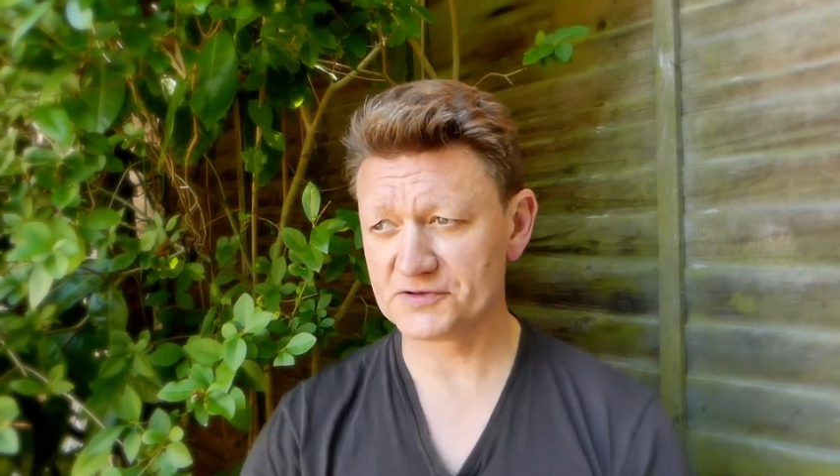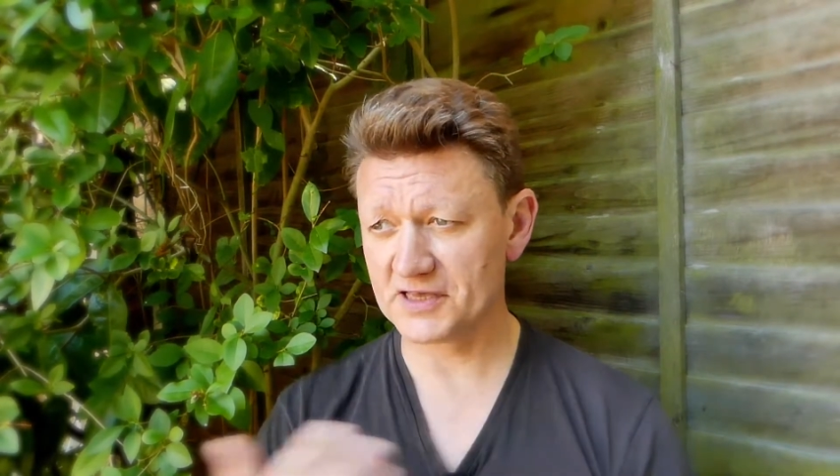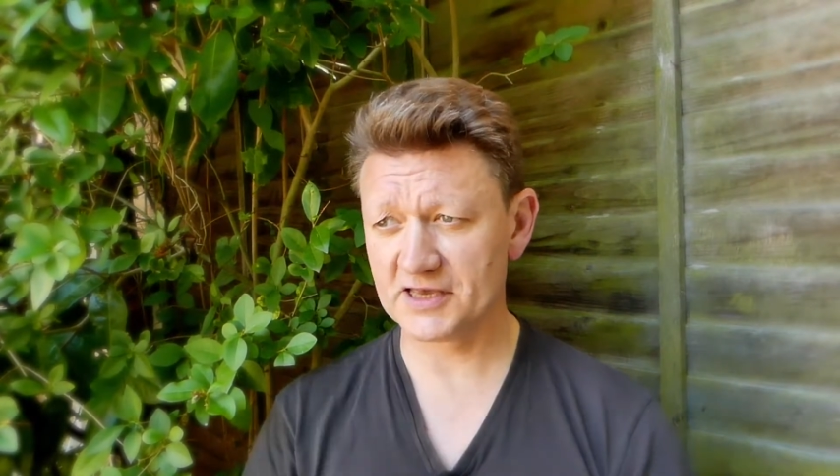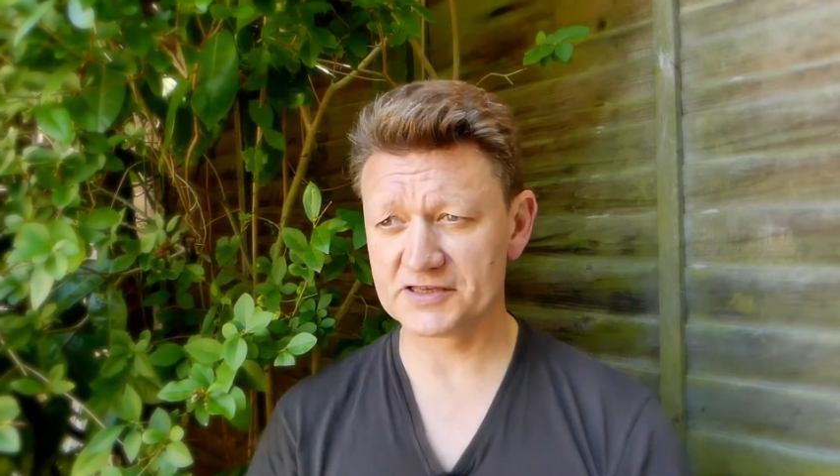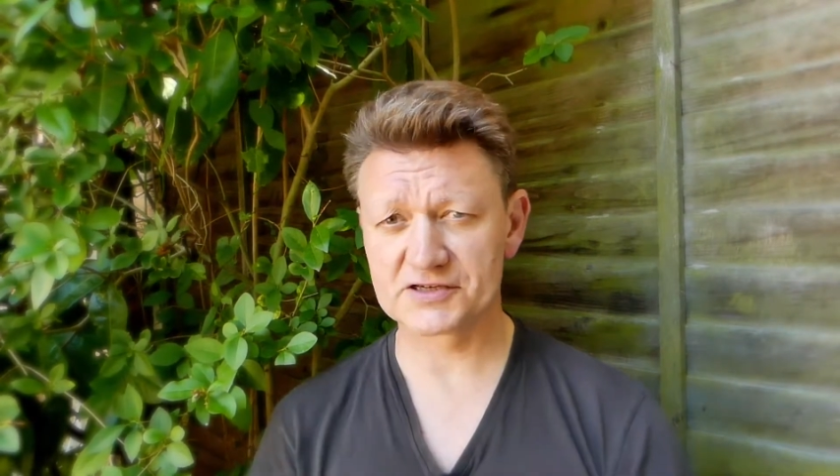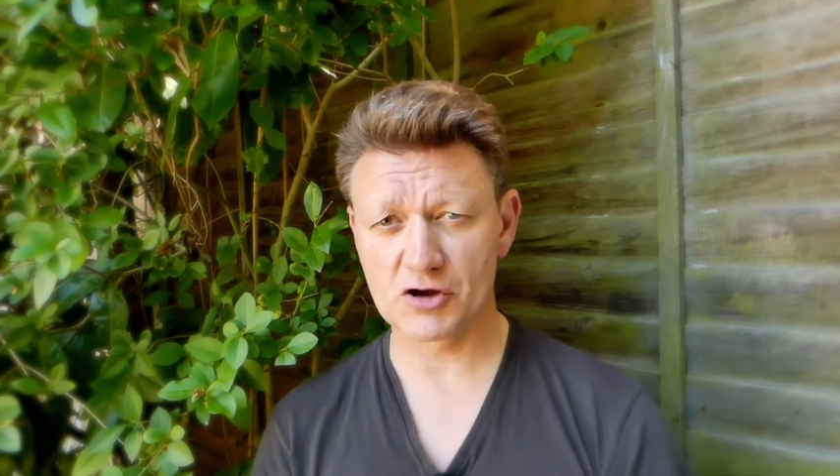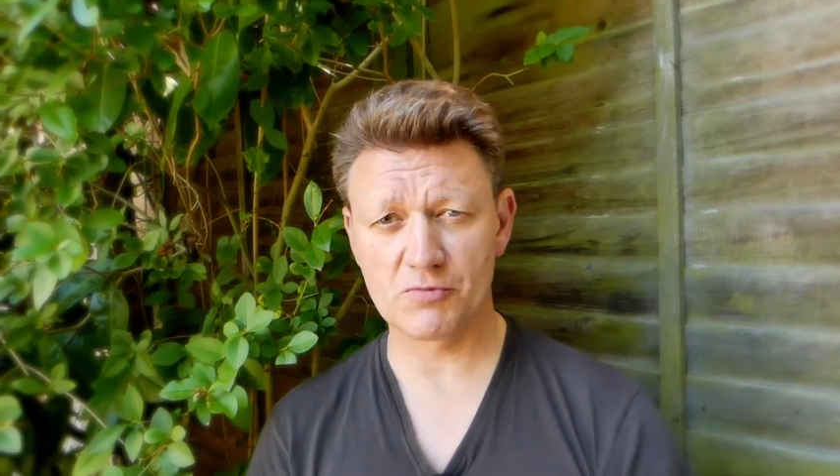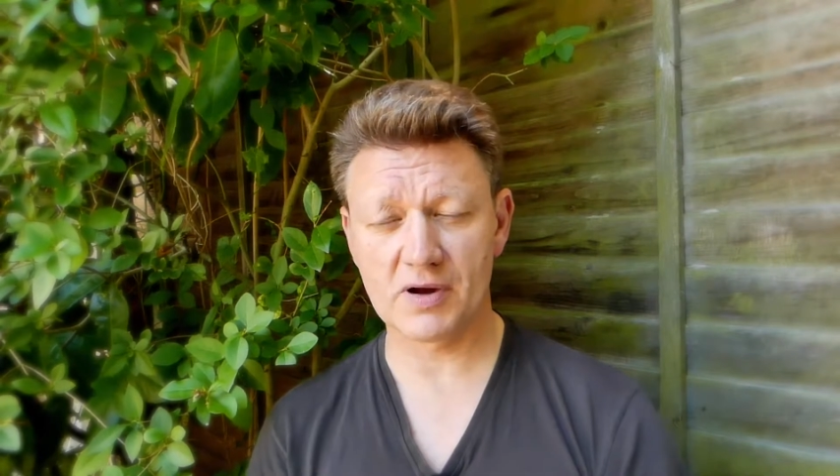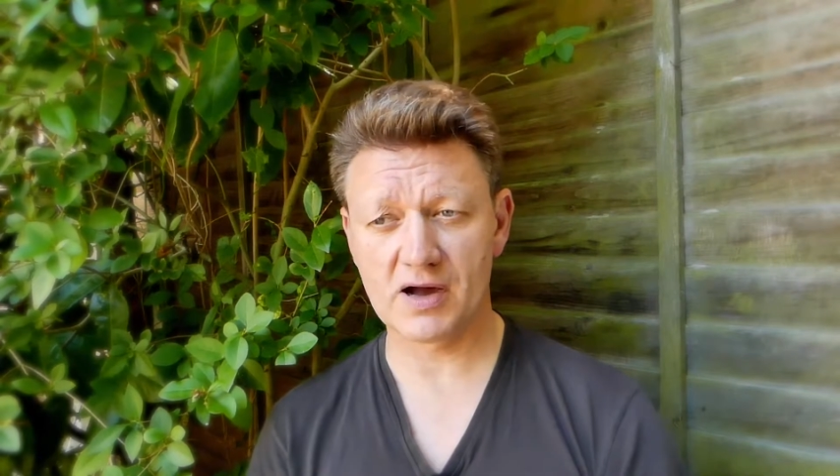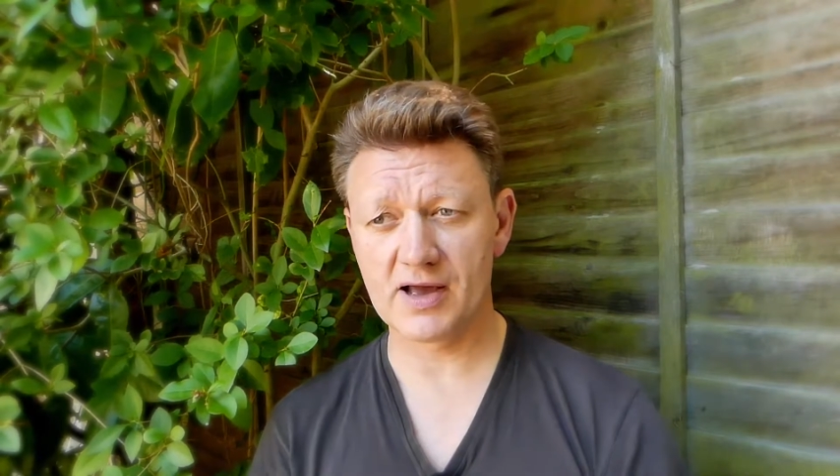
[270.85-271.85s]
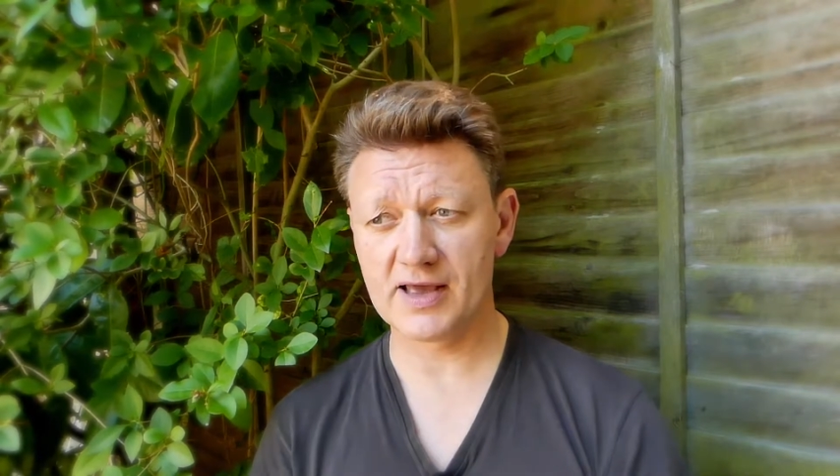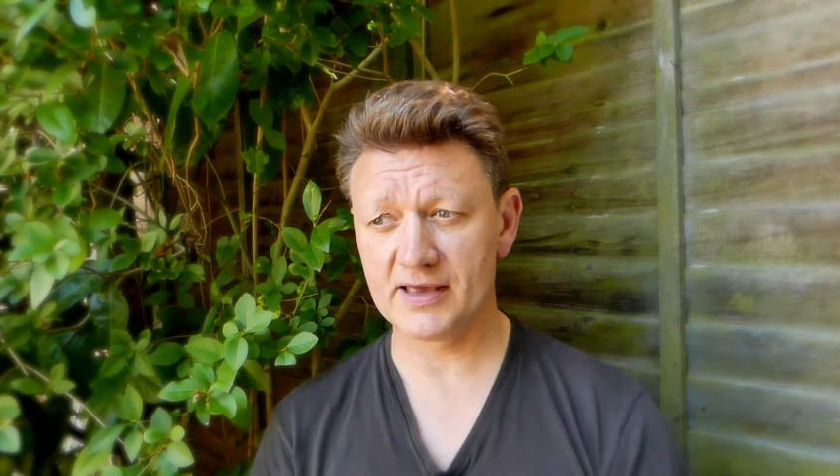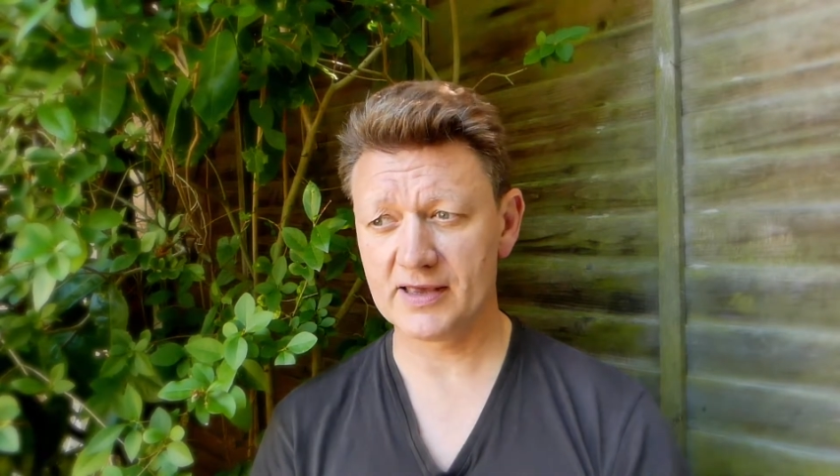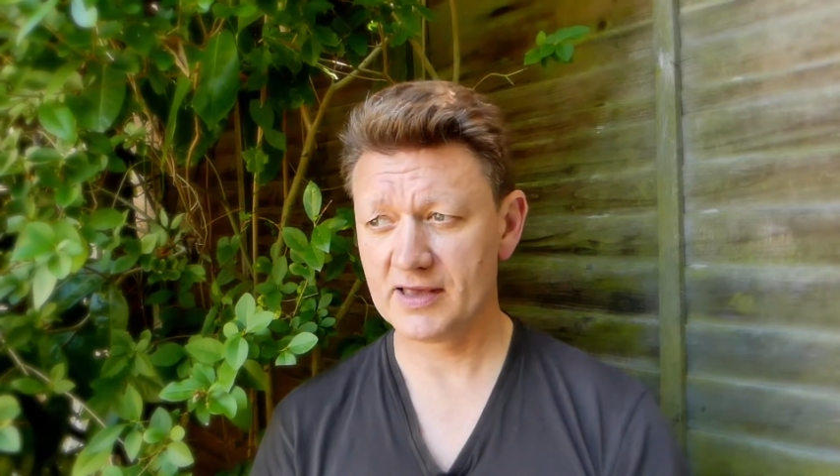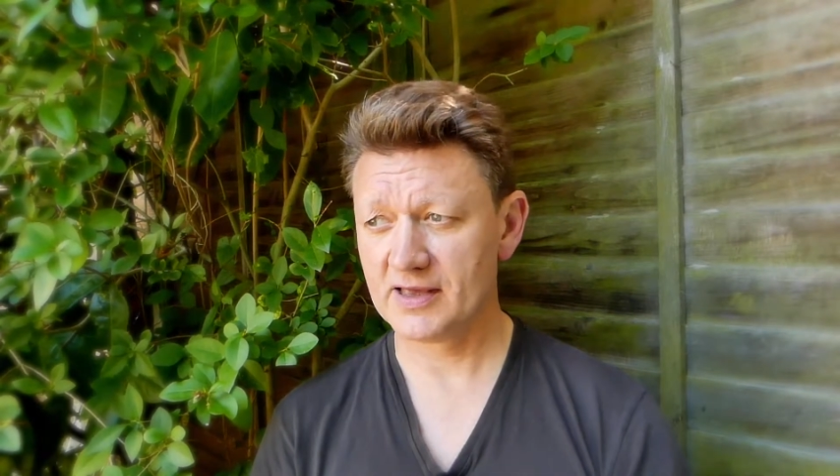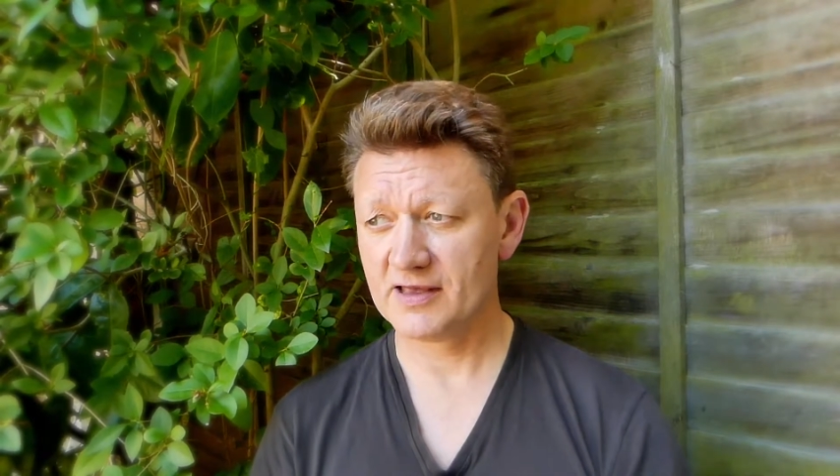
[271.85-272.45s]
as the years go by,